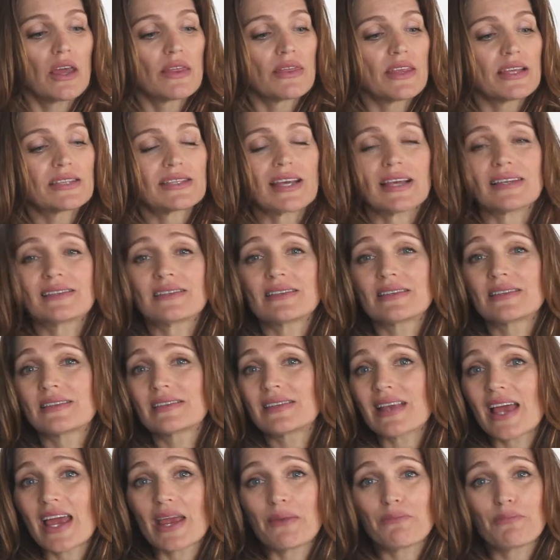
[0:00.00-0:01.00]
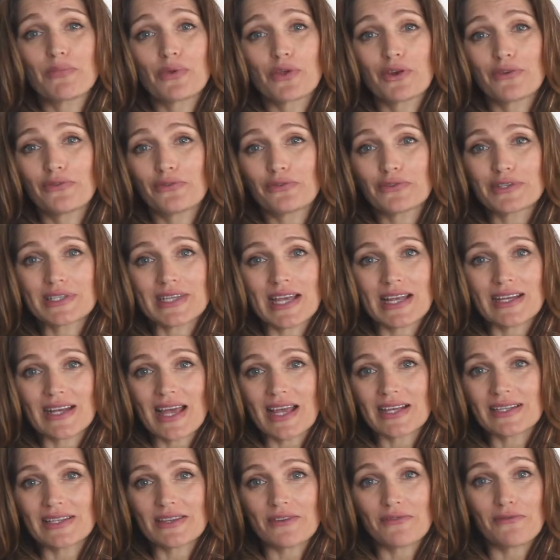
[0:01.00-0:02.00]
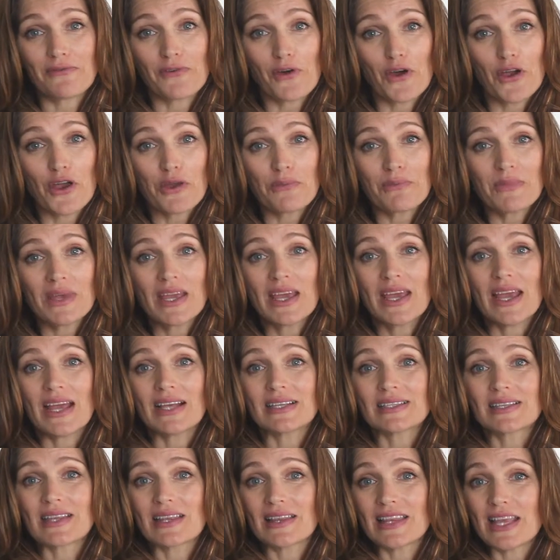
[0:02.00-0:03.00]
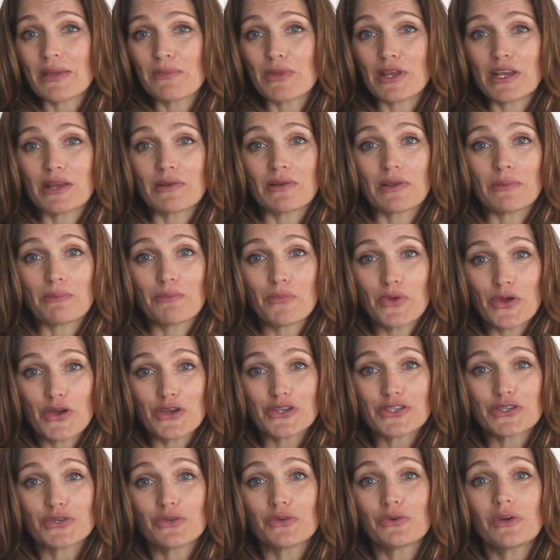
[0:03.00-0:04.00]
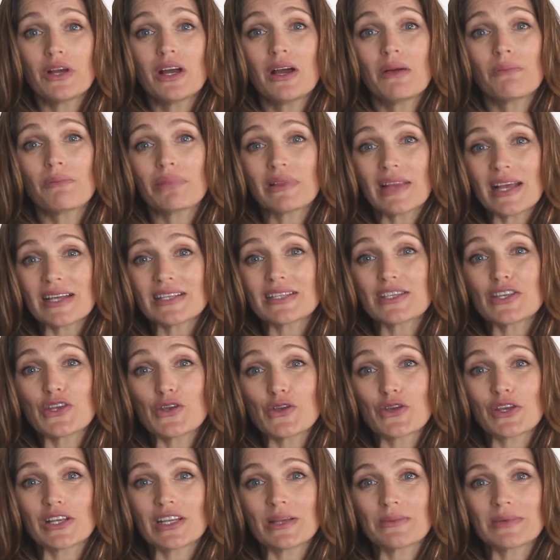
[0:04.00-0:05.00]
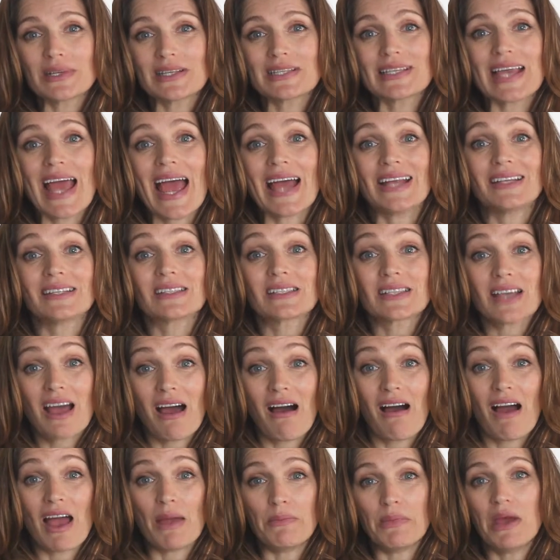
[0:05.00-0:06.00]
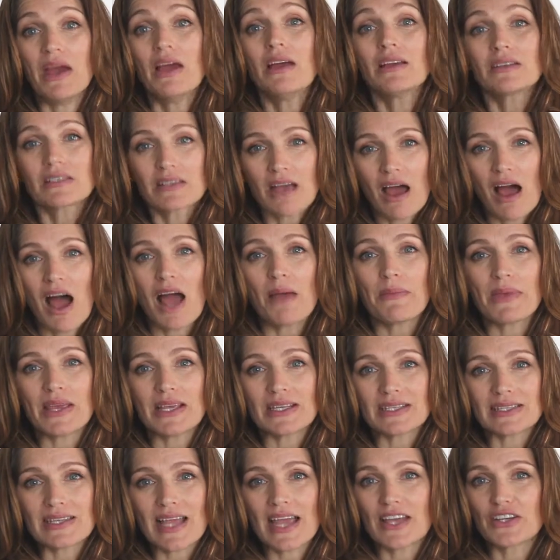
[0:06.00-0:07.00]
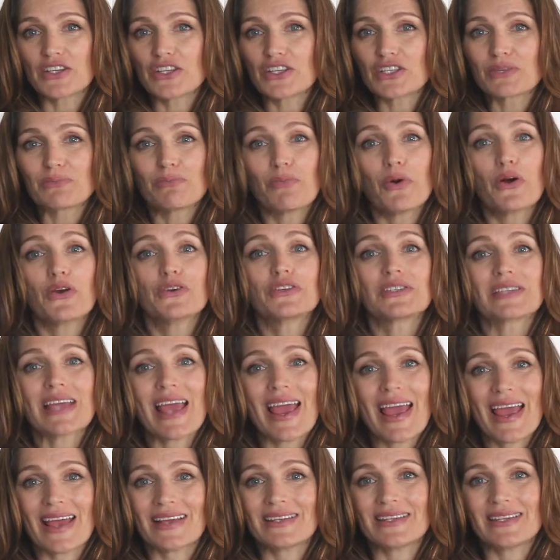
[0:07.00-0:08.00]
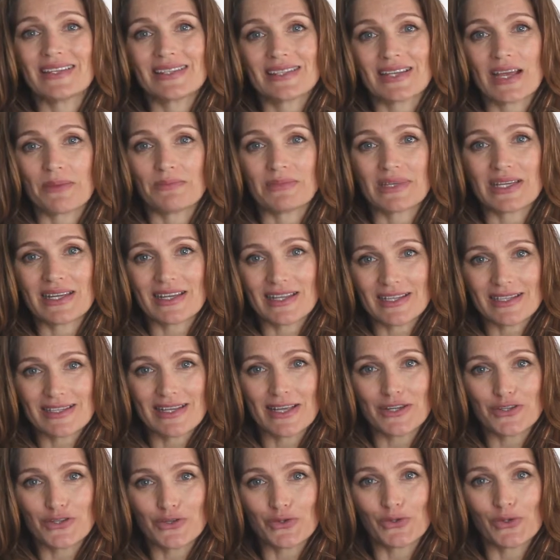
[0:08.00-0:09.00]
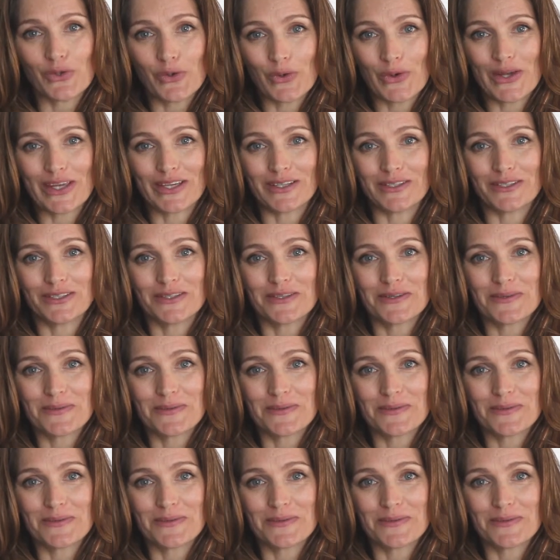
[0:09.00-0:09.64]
This has the same beautiful scent as the foam. It's the lemon myrtle plus the eucalyptus and thyme. Thyme is nature's most antiseptic essential oil.